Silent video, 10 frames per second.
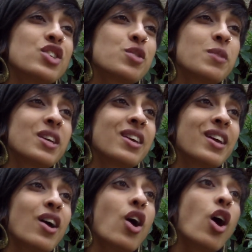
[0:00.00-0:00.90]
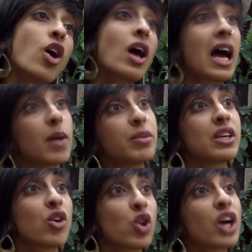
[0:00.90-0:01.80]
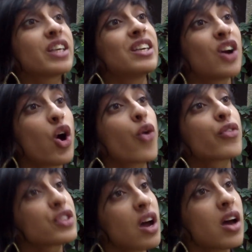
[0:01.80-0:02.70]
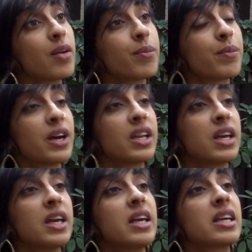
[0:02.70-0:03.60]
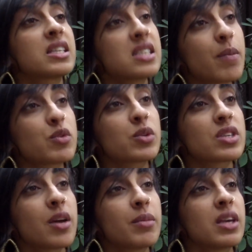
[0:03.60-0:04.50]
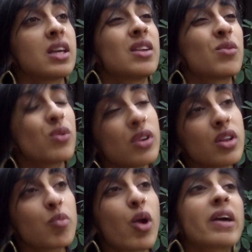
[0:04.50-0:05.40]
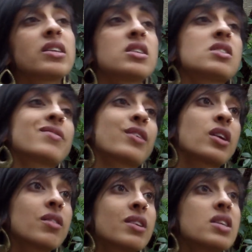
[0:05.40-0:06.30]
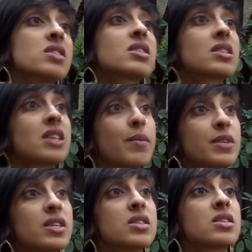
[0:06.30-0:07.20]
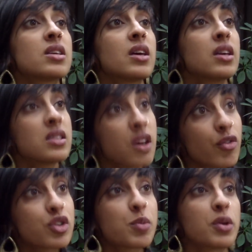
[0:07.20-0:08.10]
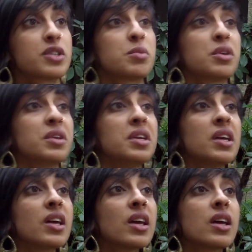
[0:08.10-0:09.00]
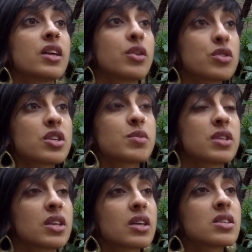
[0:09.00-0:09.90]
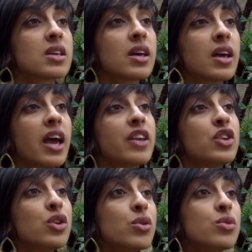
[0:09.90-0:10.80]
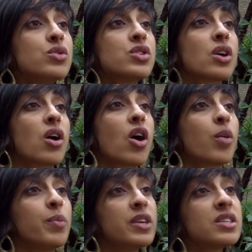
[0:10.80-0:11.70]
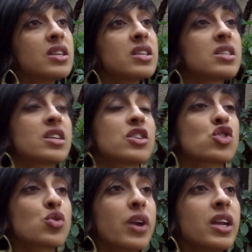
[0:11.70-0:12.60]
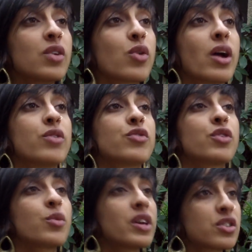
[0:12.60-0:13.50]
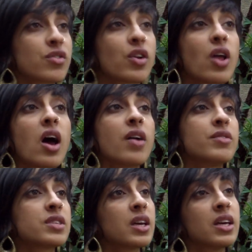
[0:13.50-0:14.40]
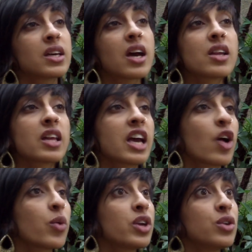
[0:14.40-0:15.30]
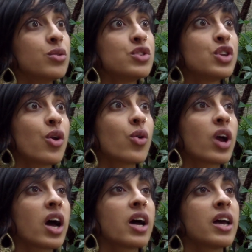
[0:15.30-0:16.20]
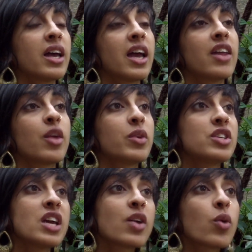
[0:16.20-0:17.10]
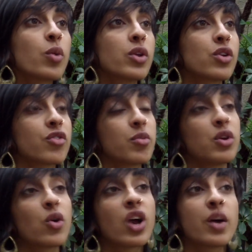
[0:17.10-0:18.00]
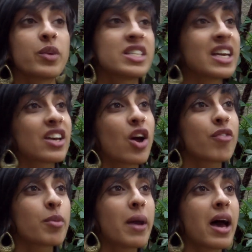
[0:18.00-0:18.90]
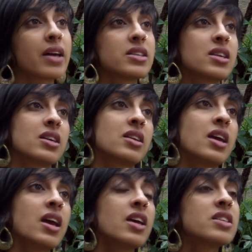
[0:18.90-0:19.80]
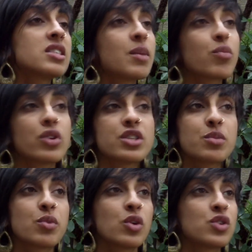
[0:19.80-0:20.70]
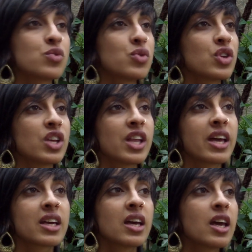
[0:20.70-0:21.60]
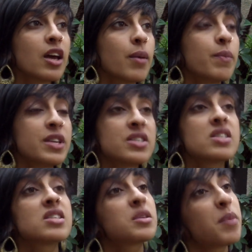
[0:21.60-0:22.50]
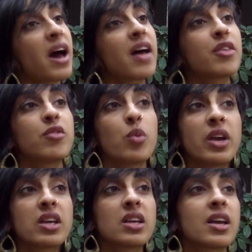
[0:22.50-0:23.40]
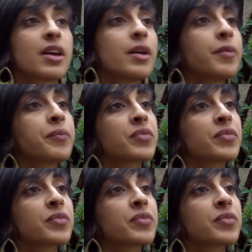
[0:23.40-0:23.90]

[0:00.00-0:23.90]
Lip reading: and just be all happy-go-lucky all the time, but accept what's coming in and really practice forgiveness, acceptance, self-responsibility, those types of things, and use our business as a training ground for the rest of our lives. Kind of like how we use yoga and then we take what we learned from yoga and we take it off the mat. And same principle is really like business as a path of awakening.